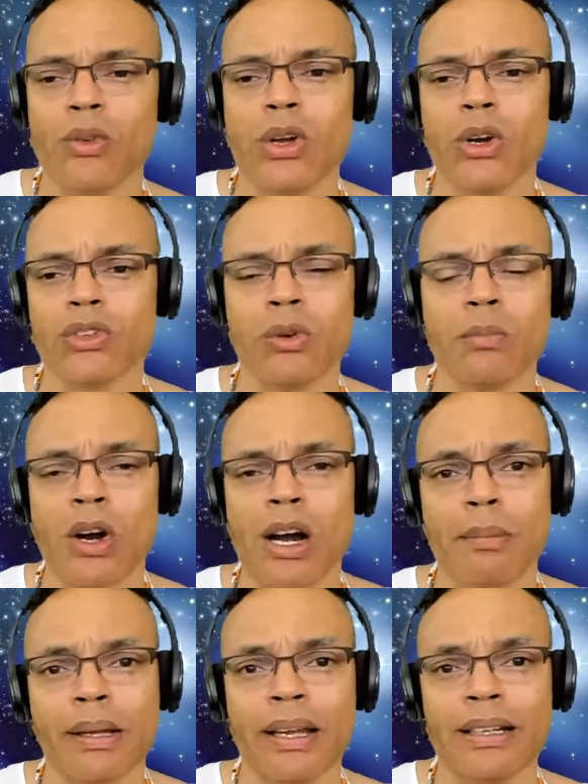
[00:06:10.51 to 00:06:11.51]
no, it's a little more
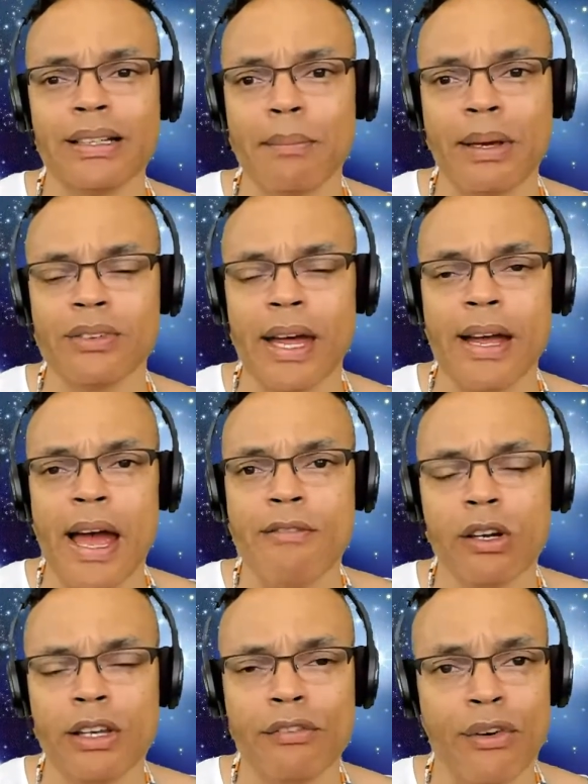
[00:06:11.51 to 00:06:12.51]
complicated than that because I
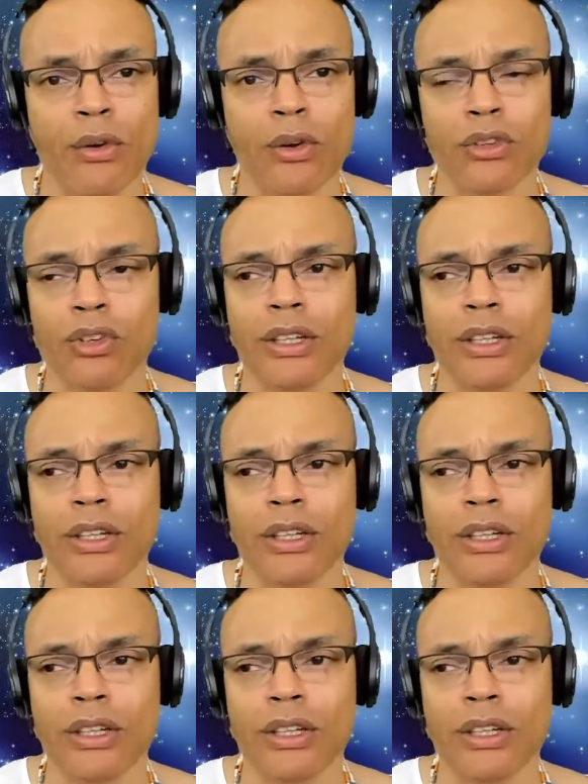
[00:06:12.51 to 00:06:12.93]
really focus